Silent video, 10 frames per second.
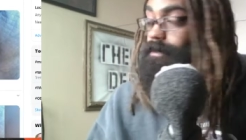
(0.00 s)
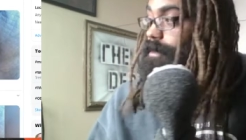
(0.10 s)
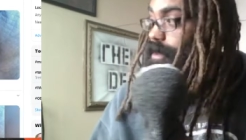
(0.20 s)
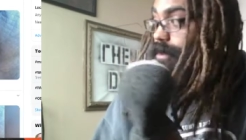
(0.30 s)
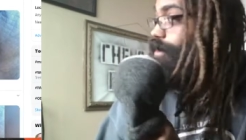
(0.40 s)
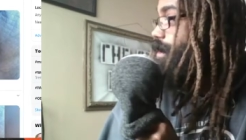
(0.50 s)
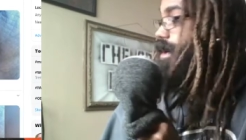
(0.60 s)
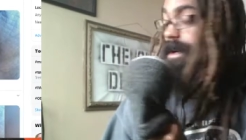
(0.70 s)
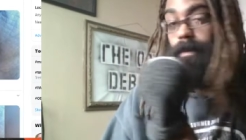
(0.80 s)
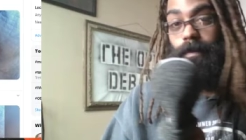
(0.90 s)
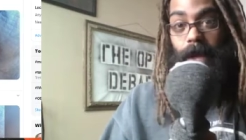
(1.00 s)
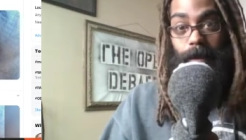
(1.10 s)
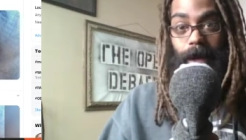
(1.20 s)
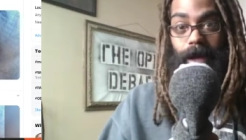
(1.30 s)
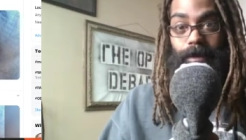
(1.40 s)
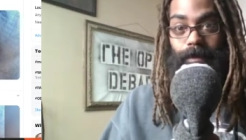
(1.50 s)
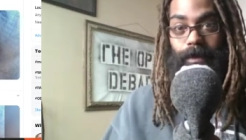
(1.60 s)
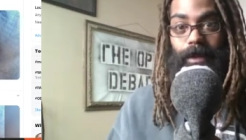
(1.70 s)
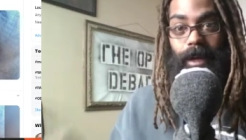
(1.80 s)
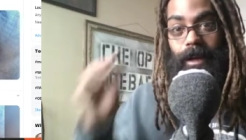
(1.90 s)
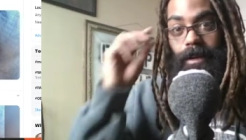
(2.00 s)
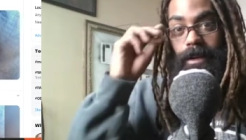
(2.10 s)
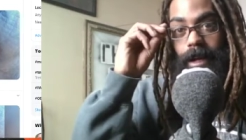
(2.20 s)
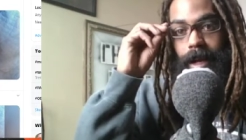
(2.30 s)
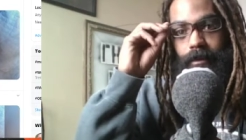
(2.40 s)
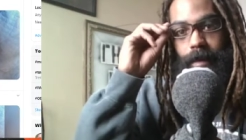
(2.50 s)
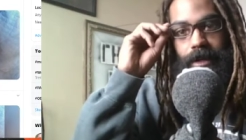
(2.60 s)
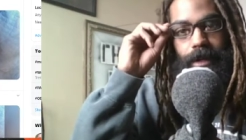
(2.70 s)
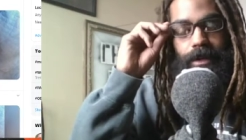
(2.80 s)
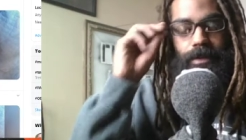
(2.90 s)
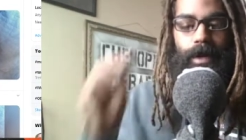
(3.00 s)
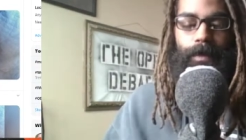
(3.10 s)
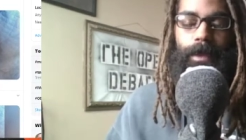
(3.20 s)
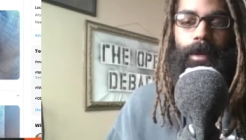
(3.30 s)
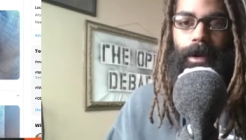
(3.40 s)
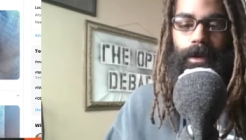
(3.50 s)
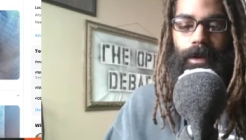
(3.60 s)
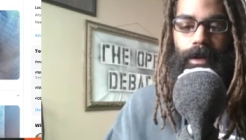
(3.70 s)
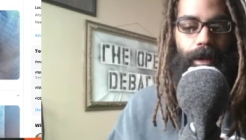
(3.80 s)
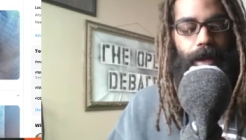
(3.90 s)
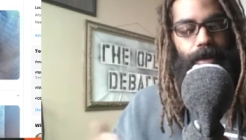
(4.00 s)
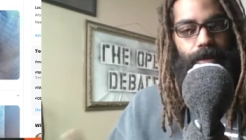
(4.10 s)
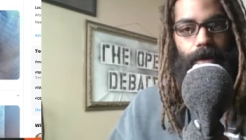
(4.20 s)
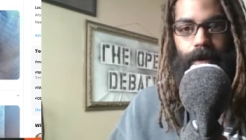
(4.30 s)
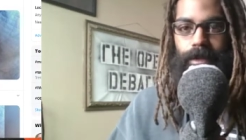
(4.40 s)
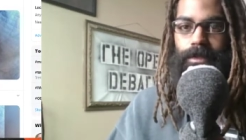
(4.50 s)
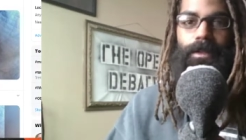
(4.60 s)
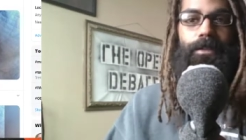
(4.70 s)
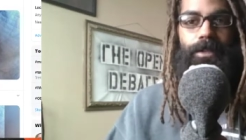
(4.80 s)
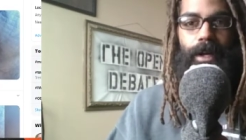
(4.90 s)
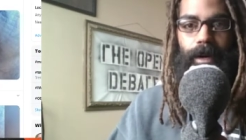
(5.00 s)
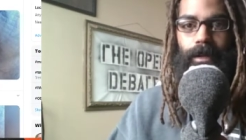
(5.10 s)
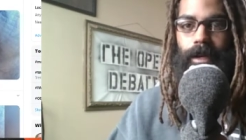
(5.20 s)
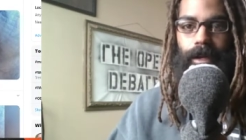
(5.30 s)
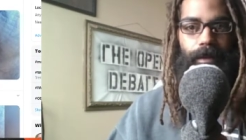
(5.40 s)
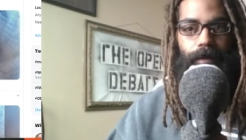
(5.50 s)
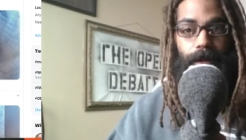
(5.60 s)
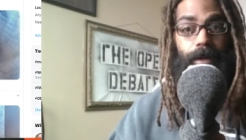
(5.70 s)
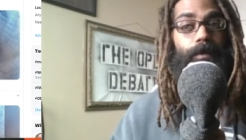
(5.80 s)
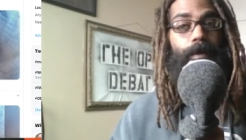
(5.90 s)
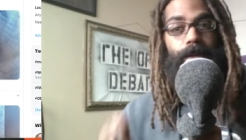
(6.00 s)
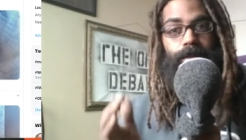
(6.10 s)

PayPal, and have a Patreon as well. But as always, sharing, liking the video is